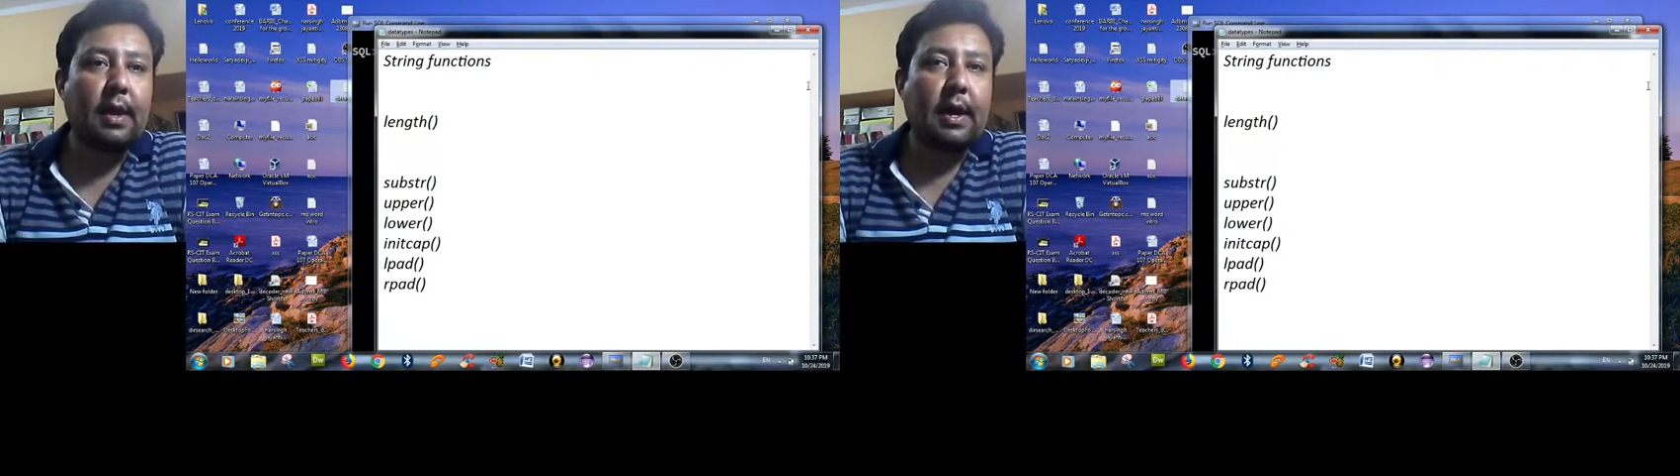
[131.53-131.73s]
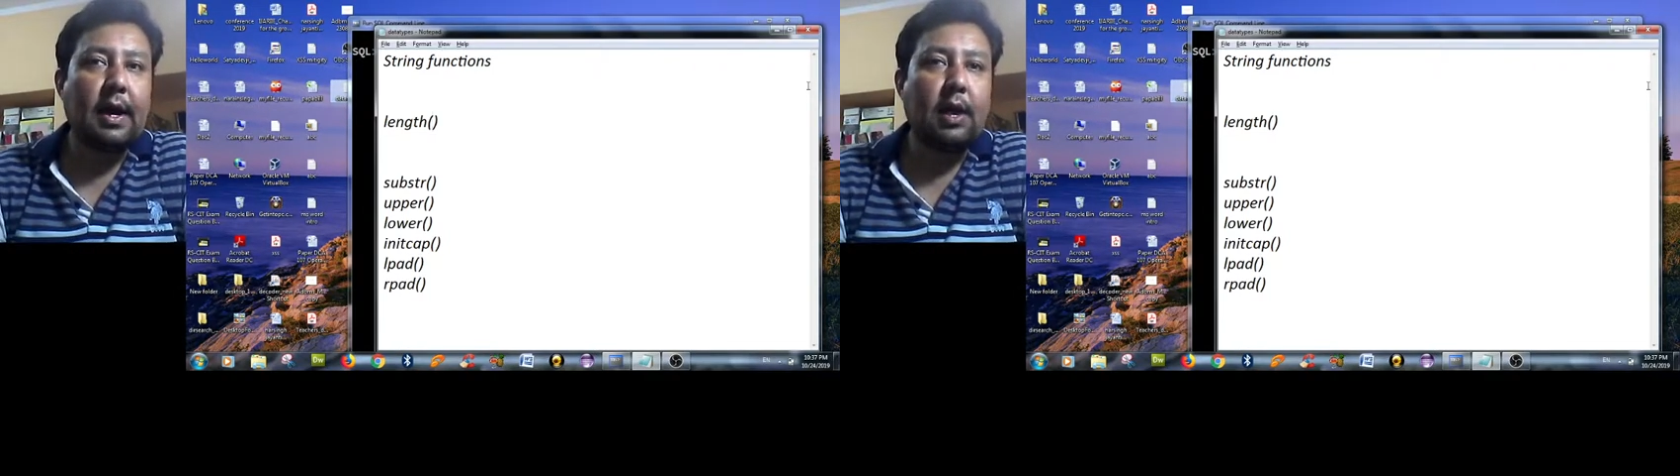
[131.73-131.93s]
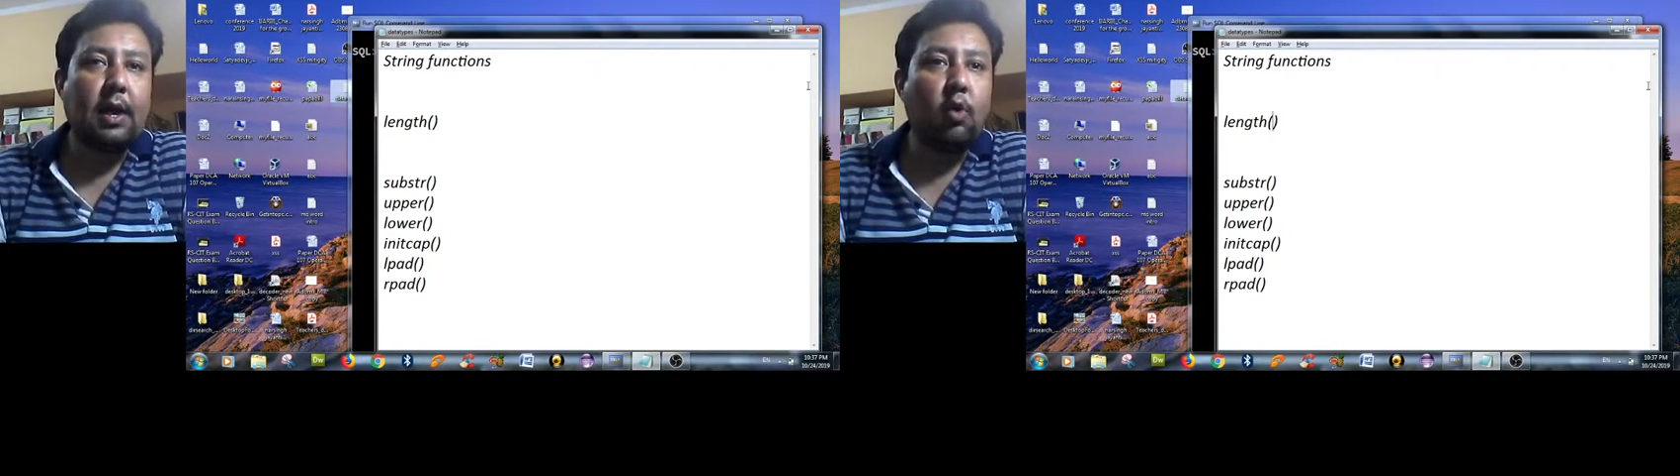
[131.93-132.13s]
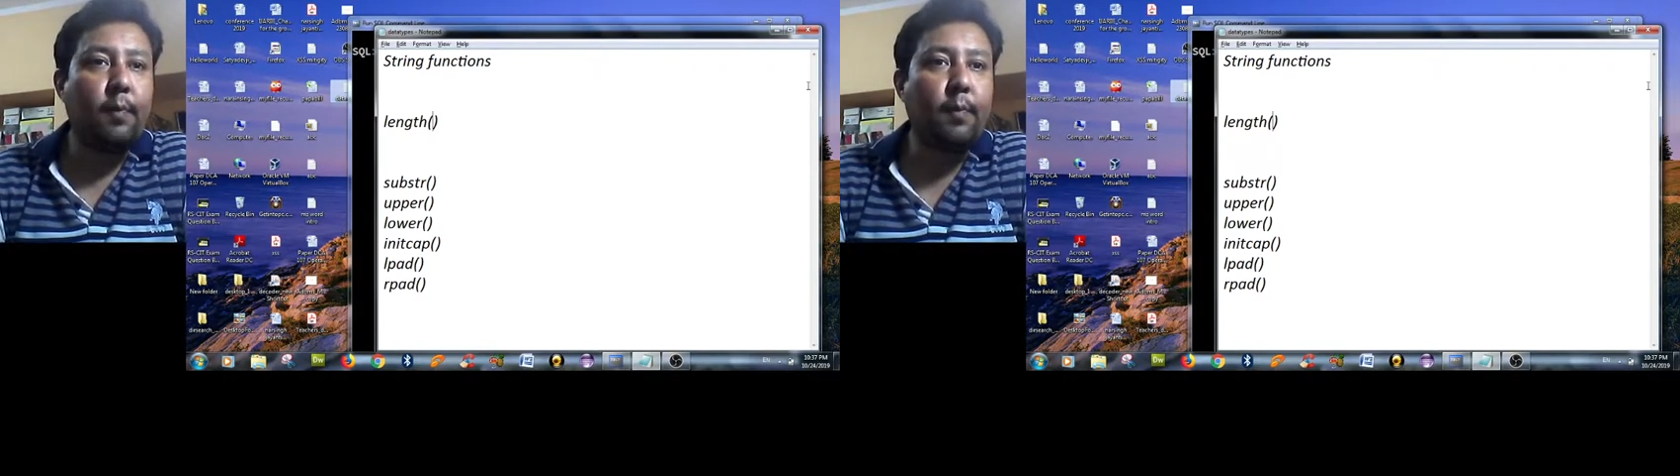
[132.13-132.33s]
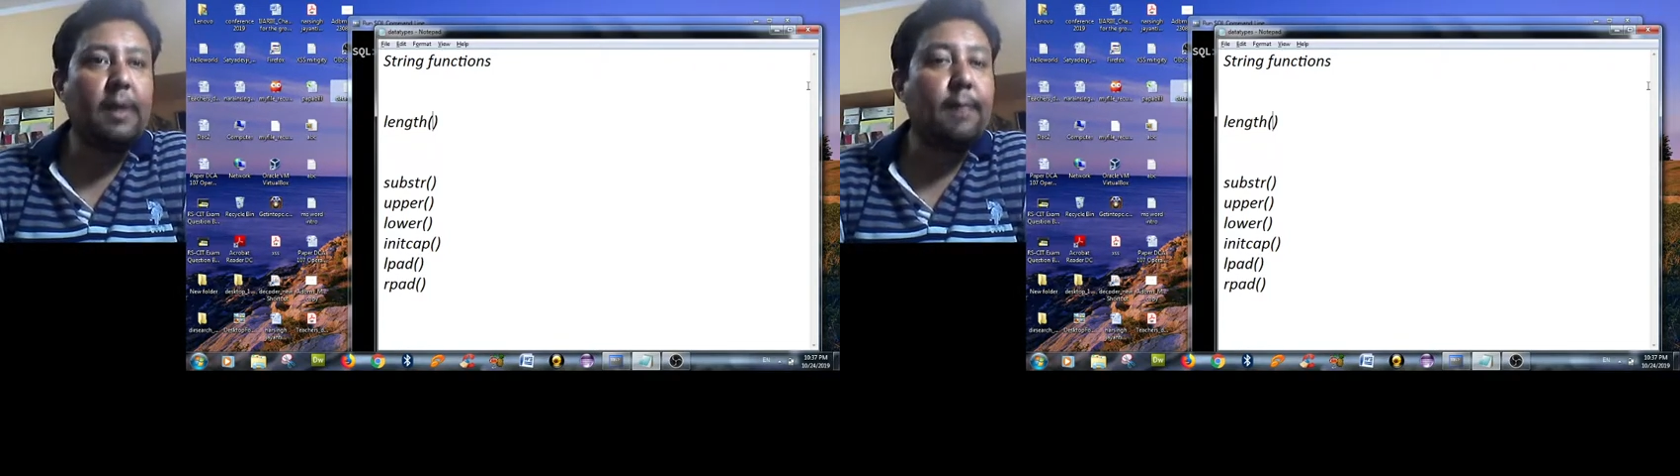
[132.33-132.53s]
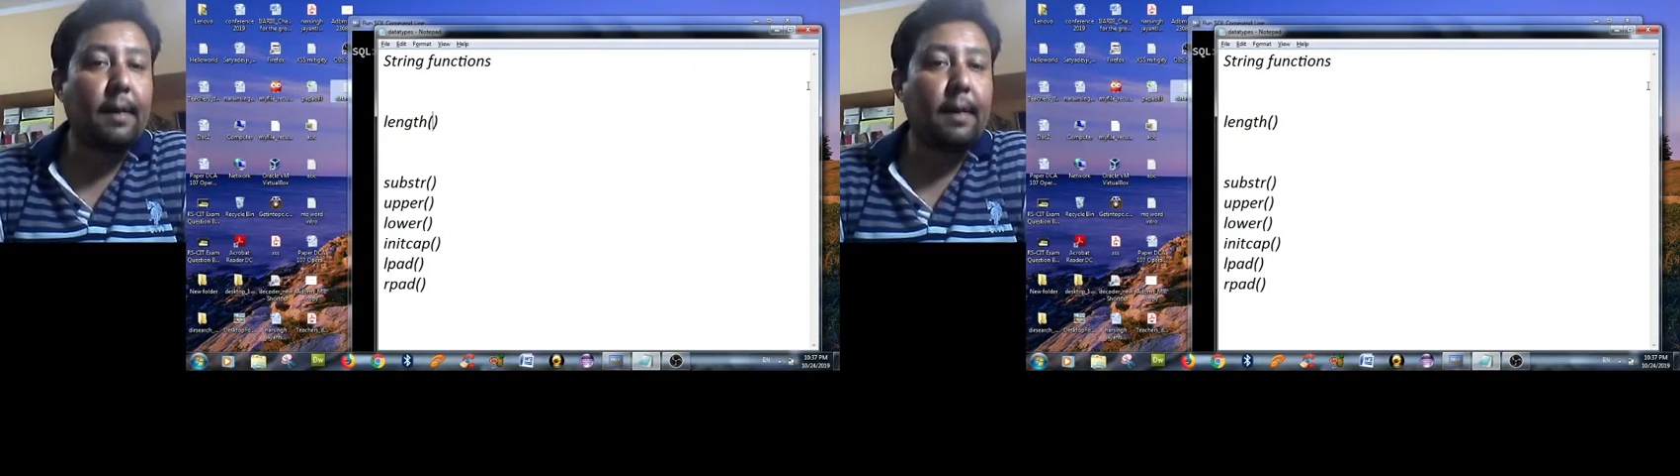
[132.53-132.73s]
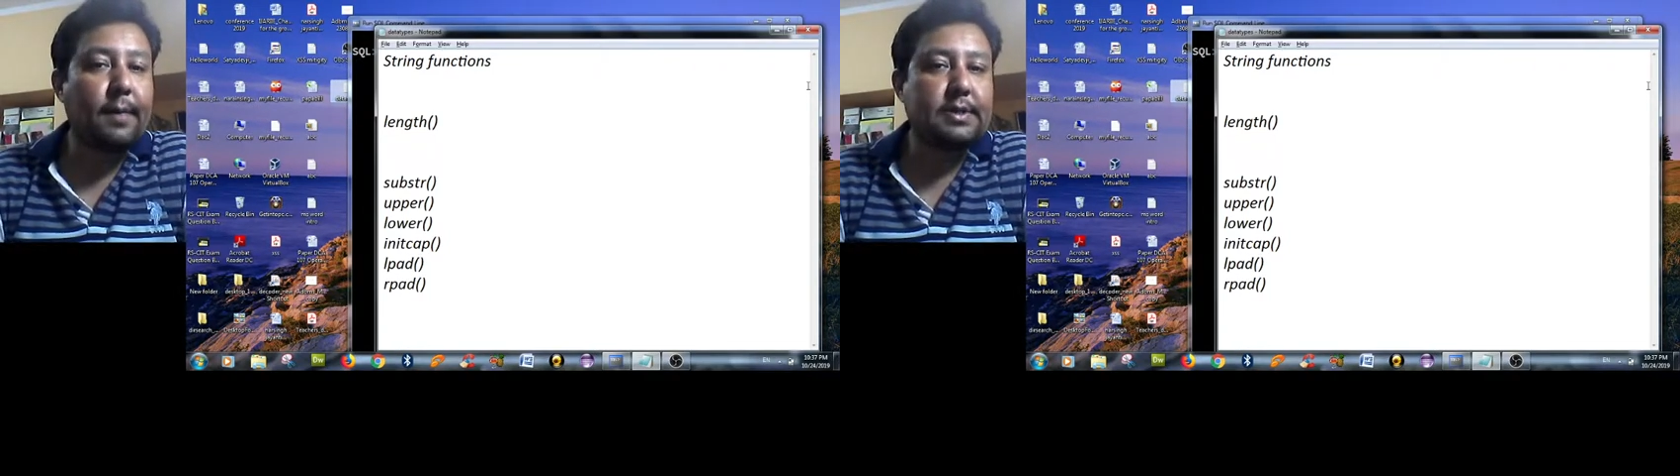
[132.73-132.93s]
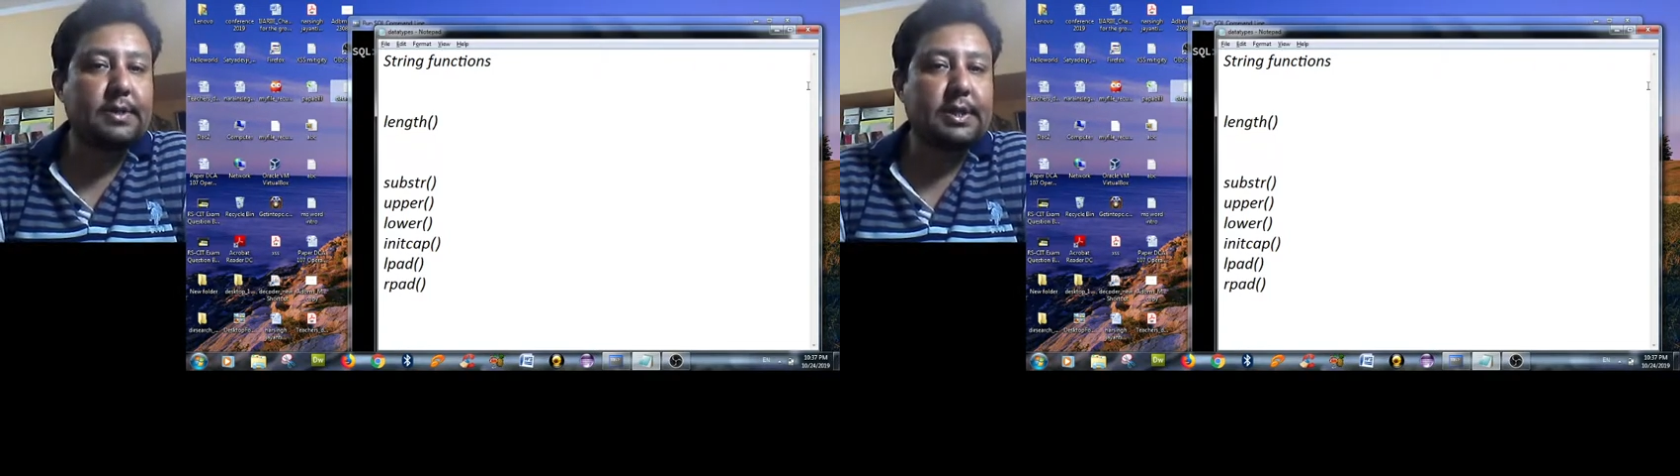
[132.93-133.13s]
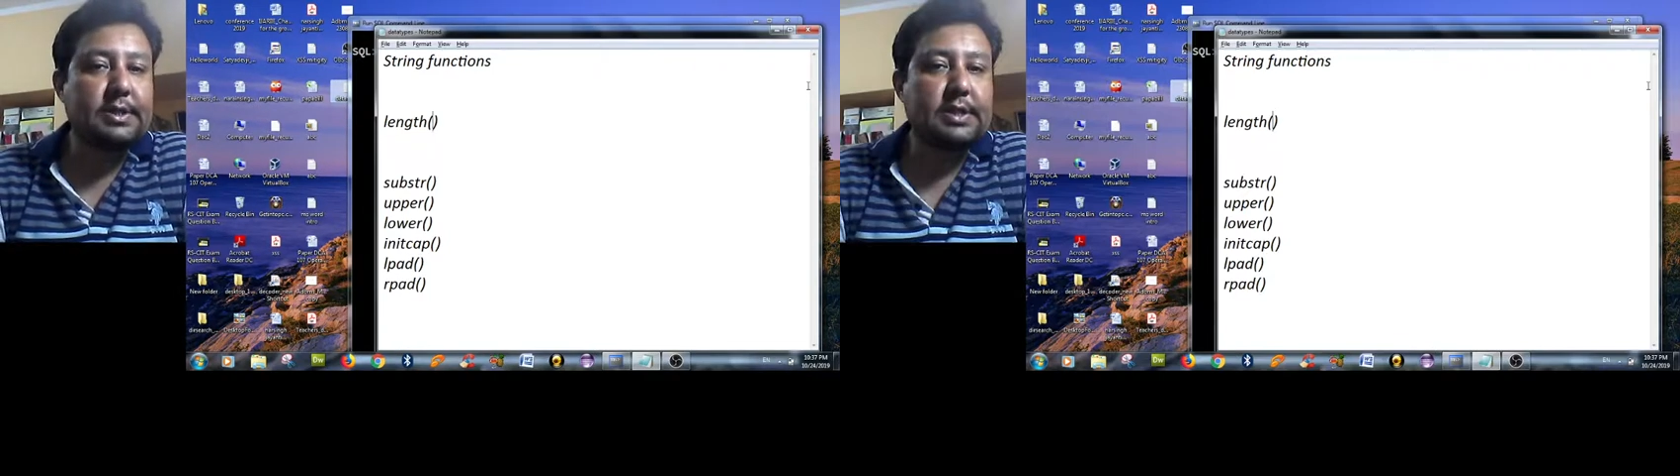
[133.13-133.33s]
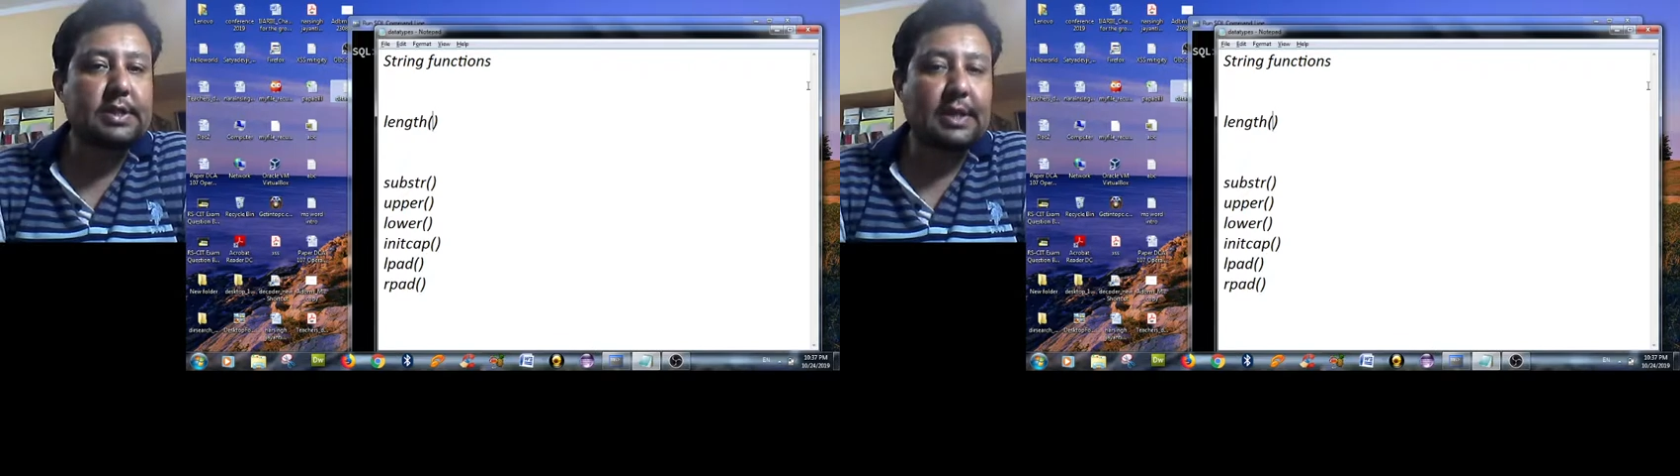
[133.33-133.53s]
looping purposes,
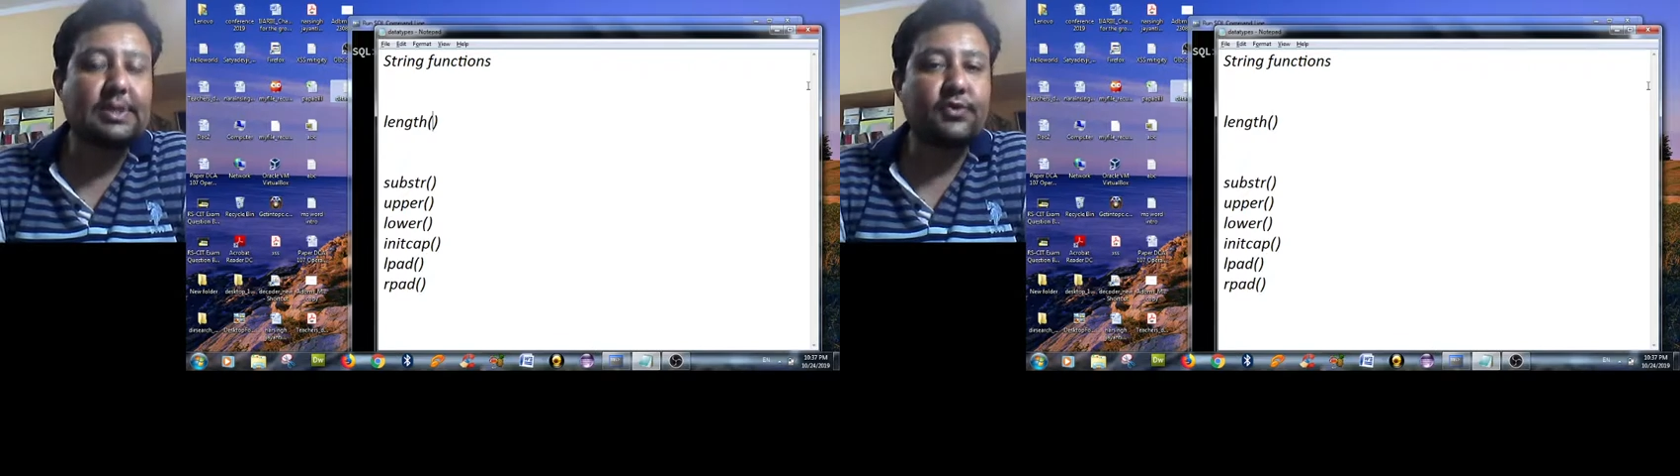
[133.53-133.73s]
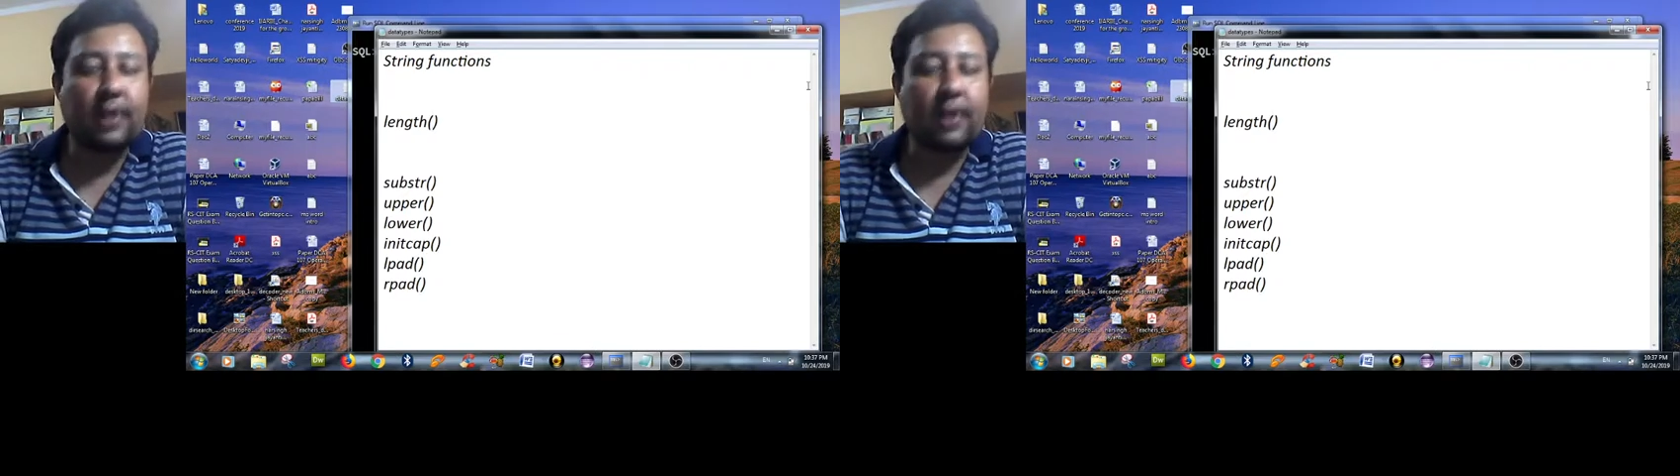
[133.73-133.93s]
etc.